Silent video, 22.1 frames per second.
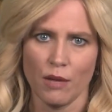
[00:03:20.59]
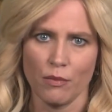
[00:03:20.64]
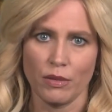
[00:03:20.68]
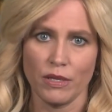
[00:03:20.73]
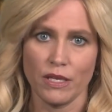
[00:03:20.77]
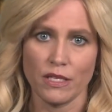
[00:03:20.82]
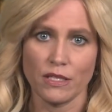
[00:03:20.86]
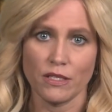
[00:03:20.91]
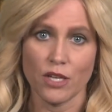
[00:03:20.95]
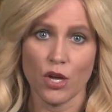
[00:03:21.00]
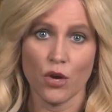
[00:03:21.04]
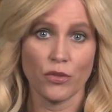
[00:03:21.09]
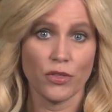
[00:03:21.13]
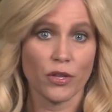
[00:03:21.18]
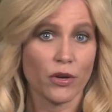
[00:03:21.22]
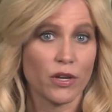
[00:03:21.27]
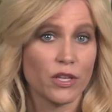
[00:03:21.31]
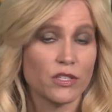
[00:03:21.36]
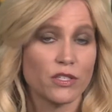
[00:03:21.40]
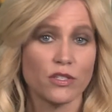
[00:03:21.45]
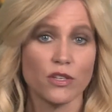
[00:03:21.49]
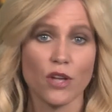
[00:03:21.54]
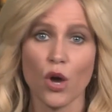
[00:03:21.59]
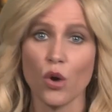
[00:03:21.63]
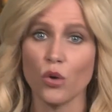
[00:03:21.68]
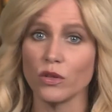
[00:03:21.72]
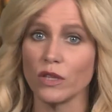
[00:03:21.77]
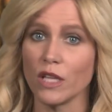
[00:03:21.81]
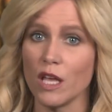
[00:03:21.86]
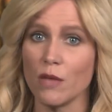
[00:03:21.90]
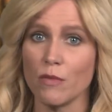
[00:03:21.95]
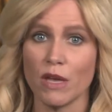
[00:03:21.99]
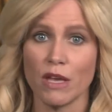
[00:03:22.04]
Please note there is no
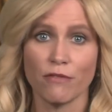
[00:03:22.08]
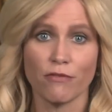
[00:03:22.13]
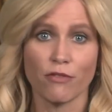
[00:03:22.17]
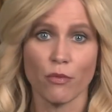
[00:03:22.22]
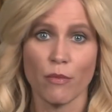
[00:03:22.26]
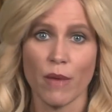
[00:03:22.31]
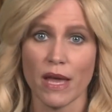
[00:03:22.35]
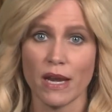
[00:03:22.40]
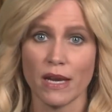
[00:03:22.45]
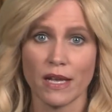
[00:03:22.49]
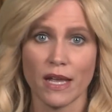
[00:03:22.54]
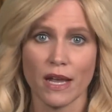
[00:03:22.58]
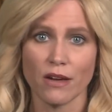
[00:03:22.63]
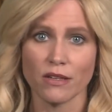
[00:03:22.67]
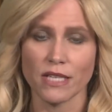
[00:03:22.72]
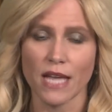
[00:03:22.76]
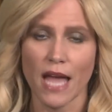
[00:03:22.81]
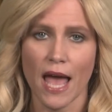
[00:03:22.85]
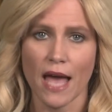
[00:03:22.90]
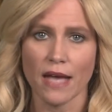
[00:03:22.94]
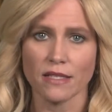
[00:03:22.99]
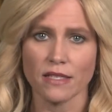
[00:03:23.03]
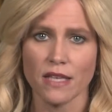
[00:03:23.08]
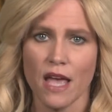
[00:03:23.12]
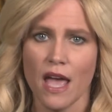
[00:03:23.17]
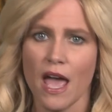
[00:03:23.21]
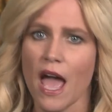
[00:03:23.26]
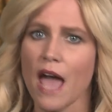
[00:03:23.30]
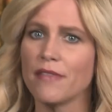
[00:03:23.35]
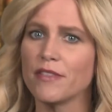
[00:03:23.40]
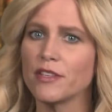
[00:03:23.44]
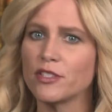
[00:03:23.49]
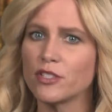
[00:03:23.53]
limit for Medicare tax,
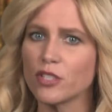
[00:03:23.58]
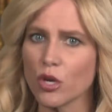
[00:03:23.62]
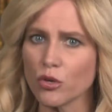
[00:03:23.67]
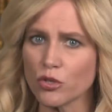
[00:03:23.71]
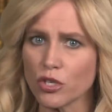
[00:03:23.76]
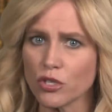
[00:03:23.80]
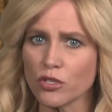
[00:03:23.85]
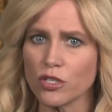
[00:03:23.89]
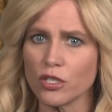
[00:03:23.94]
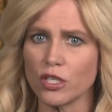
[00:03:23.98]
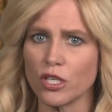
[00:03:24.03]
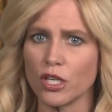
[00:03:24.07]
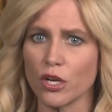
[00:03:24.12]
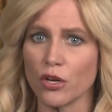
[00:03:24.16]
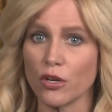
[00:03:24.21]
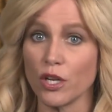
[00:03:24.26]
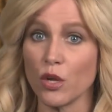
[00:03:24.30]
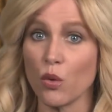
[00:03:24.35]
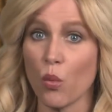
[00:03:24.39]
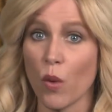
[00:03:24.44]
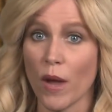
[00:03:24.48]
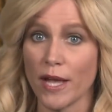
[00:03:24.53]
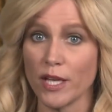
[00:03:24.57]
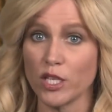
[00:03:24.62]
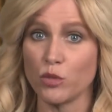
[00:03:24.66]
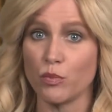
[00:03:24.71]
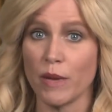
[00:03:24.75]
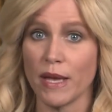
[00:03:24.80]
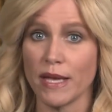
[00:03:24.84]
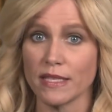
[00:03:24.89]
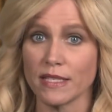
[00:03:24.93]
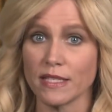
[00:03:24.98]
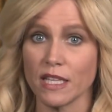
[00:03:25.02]
and the Social Security
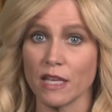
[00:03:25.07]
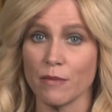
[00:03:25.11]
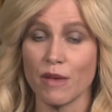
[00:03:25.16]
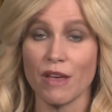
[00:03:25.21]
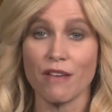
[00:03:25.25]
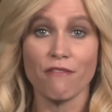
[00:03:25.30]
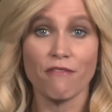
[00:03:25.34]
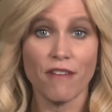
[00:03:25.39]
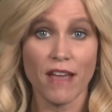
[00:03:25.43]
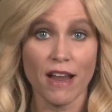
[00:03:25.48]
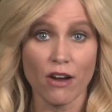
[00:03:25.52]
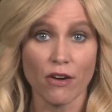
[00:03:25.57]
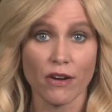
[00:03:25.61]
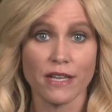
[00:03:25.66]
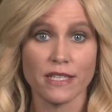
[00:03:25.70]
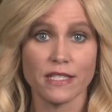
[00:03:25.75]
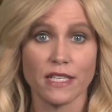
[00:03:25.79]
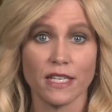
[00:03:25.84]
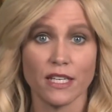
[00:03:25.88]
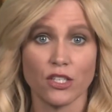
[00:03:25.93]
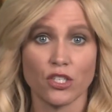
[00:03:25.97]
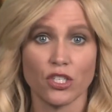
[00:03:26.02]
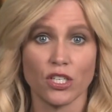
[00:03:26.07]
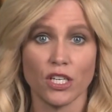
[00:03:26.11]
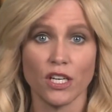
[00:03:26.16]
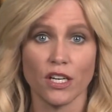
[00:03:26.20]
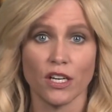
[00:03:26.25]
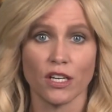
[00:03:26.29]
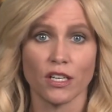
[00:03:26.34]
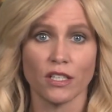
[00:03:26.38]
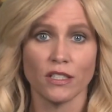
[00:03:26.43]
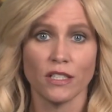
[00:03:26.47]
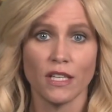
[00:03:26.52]
wage-based limit varies each
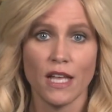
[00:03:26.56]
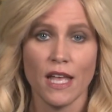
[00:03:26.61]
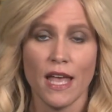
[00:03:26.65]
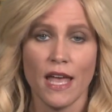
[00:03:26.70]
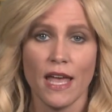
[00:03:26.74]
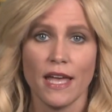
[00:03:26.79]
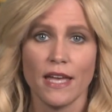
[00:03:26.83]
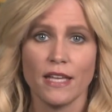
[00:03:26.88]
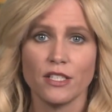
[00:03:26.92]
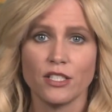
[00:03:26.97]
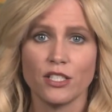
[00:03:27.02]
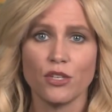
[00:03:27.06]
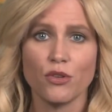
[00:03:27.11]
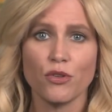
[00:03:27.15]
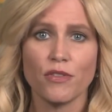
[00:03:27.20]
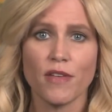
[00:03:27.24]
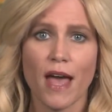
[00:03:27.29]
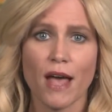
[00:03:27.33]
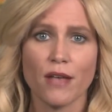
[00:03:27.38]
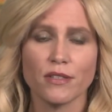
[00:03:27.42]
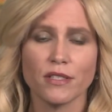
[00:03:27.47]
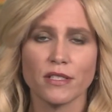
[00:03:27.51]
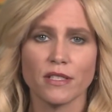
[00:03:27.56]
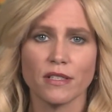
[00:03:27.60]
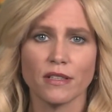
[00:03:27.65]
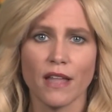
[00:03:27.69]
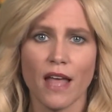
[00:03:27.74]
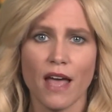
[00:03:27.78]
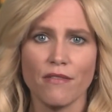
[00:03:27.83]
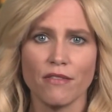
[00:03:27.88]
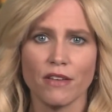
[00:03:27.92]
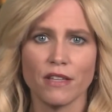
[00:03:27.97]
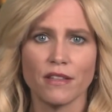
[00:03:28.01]
year. In
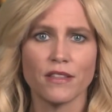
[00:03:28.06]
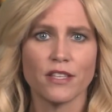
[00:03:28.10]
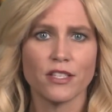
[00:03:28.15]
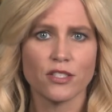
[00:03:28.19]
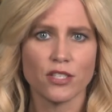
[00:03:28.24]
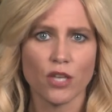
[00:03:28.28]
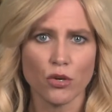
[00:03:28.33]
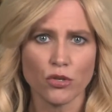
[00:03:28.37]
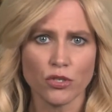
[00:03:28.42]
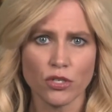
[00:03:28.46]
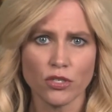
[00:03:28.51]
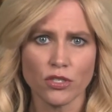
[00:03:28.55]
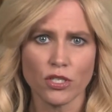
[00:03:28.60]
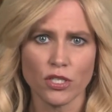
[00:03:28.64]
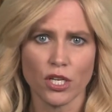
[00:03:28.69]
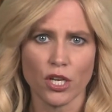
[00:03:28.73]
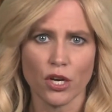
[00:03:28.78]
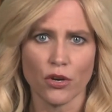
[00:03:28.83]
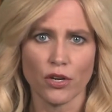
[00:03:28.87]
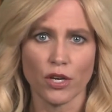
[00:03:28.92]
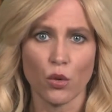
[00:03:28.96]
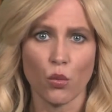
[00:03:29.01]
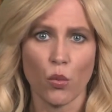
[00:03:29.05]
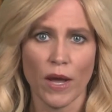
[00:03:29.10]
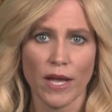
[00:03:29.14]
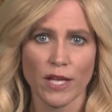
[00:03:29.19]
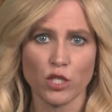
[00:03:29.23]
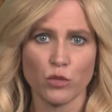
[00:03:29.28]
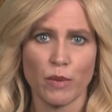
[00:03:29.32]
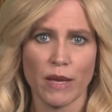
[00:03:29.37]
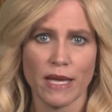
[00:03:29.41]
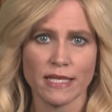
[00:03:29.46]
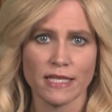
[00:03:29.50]
2011, the Social Security
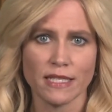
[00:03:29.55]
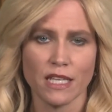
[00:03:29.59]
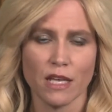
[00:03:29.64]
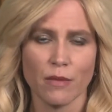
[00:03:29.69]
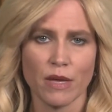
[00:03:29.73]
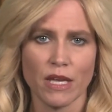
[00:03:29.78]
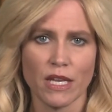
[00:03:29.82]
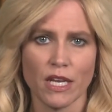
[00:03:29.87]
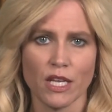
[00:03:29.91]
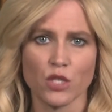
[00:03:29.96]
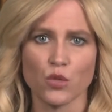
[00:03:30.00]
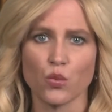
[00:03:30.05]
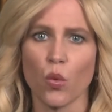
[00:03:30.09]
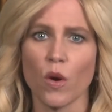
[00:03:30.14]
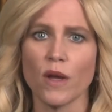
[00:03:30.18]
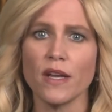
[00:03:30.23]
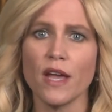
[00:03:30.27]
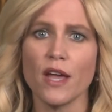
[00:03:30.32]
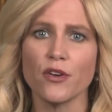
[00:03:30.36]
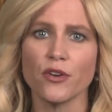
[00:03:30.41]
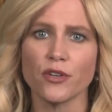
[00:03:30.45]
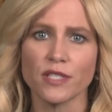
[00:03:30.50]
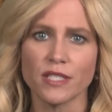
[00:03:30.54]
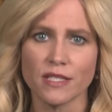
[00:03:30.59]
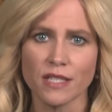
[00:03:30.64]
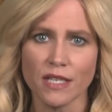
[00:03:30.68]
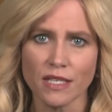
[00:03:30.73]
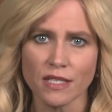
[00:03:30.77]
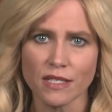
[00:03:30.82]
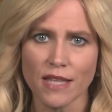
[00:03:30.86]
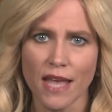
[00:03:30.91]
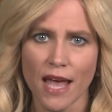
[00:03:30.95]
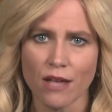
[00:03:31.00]
wage-based limit is
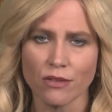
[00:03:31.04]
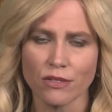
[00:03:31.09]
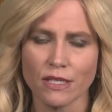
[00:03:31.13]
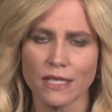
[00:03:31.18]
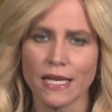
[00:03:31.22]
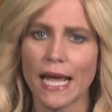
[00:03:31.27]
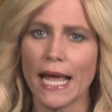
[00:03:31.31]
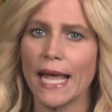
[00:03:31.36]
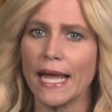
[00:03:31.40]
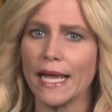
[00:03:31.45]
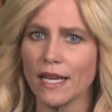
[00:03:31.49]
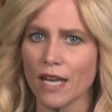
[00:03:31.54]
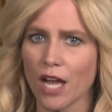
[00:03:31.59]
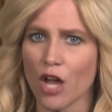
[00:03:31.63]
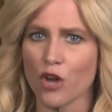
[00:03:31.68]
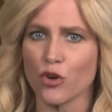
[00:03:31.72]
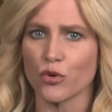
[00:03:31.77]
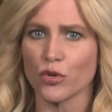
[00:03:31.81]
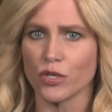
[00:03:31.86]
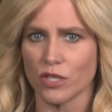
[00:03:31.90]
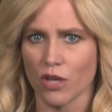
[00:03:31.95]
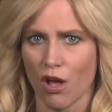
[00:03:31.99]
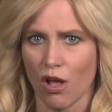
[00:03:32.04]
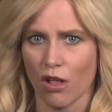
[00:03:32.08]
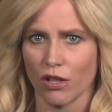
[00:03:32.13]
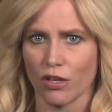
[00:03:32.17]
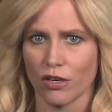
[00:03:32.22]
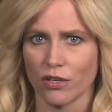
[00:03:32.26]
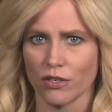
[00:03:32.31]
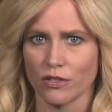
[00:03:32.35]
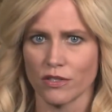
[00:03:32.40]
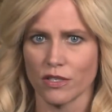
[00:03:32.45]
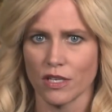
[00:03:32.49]

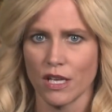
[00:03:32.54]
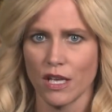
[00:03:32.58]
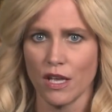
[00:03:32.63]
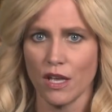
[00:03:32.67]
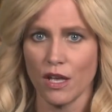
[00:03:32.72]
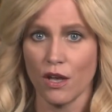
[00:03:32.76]
$106,800.